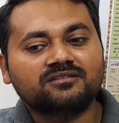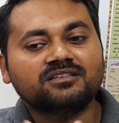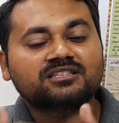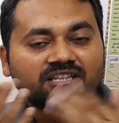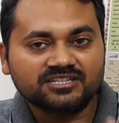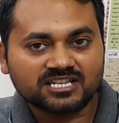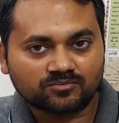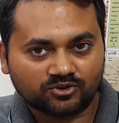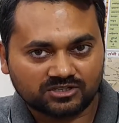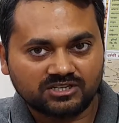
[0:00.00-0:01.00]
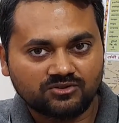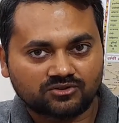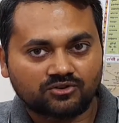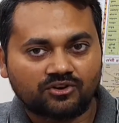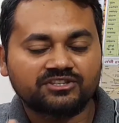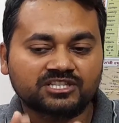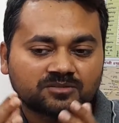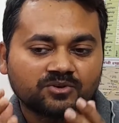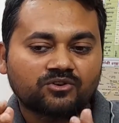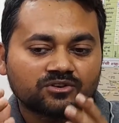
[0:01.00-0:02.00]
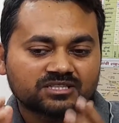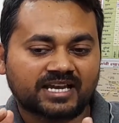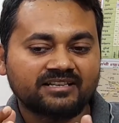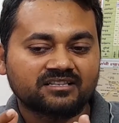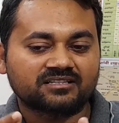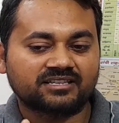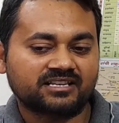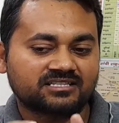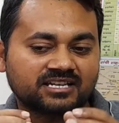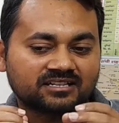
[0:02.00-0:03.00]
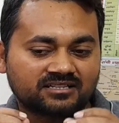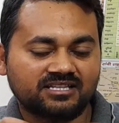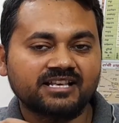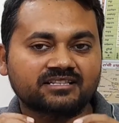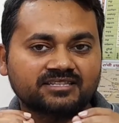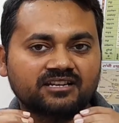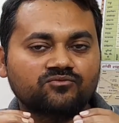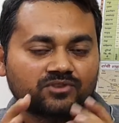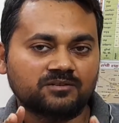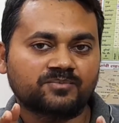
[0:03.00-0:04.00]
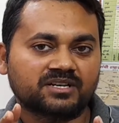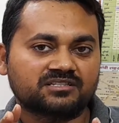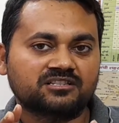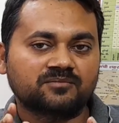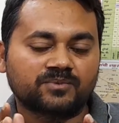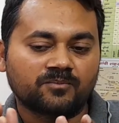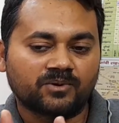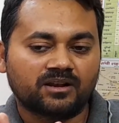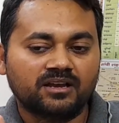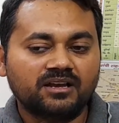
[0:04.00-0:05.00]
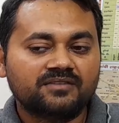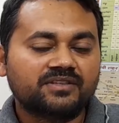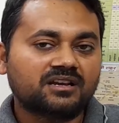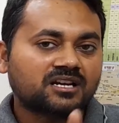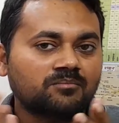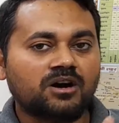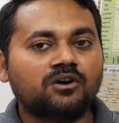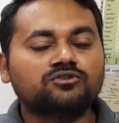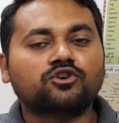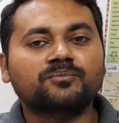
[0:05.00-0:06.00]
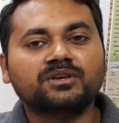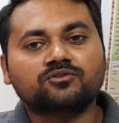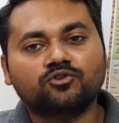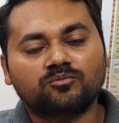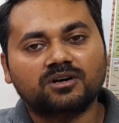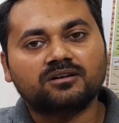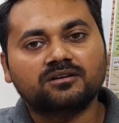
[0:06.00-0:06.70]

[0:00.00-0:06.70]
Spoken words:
the senior most neurologist, because science says that less than 1% people they come out of the coma.